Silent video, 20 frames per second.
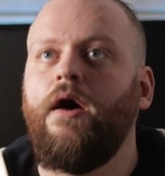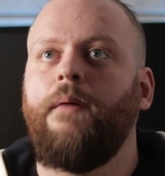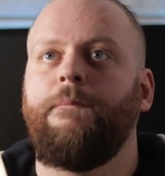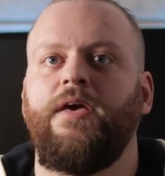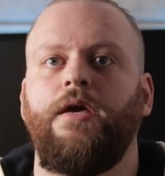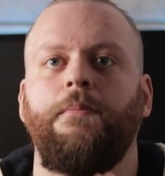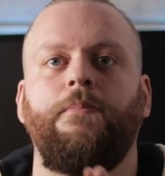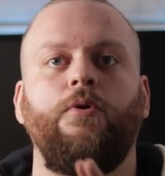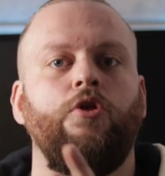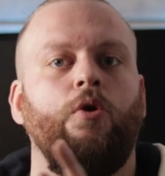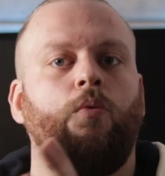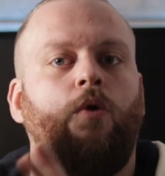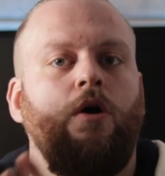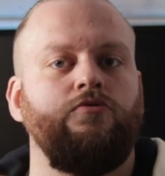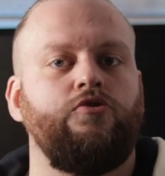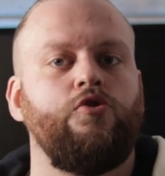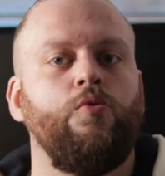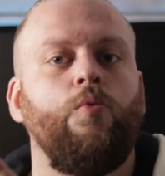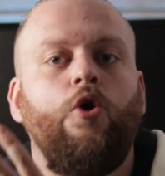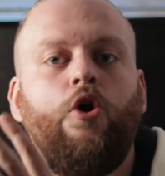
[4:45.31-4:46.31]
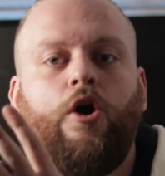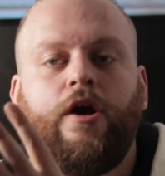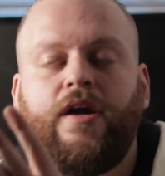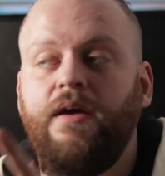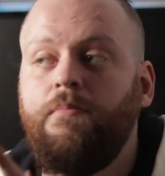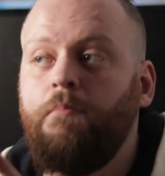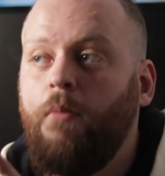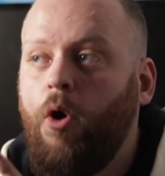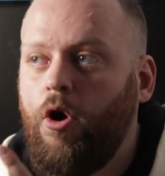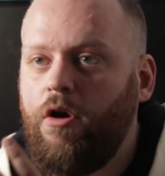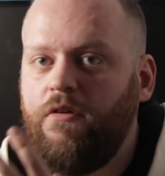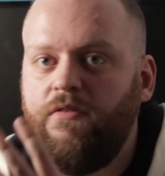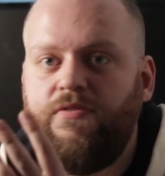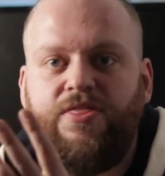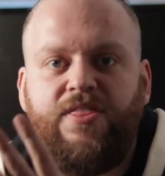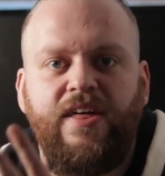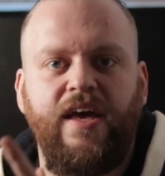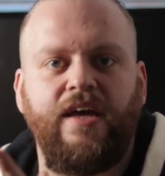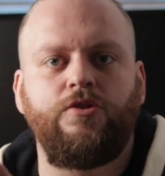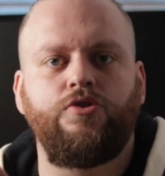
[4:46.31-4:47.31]
people that want to work in more
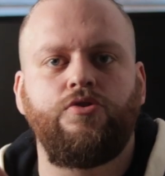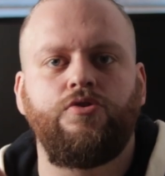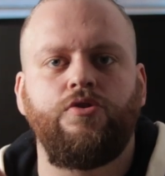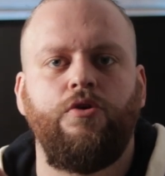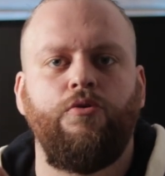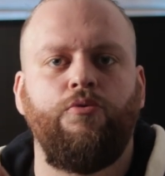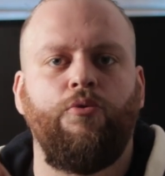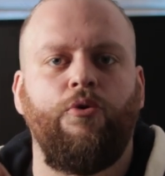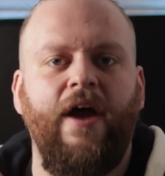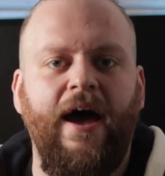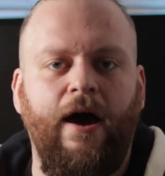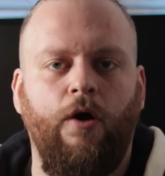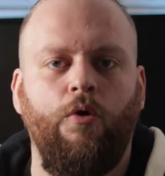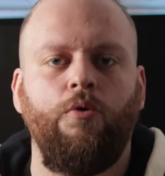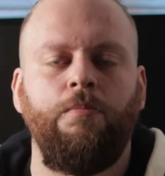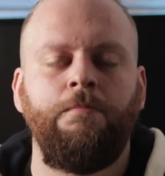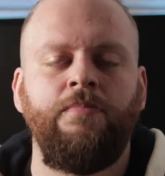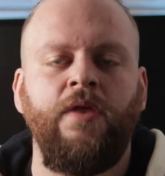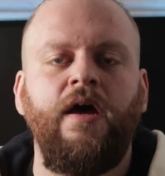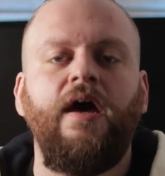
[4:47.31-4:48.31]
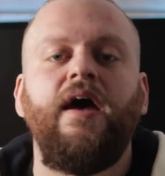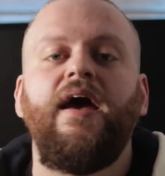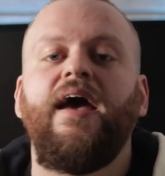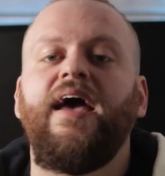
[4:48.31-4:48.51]
of this realm,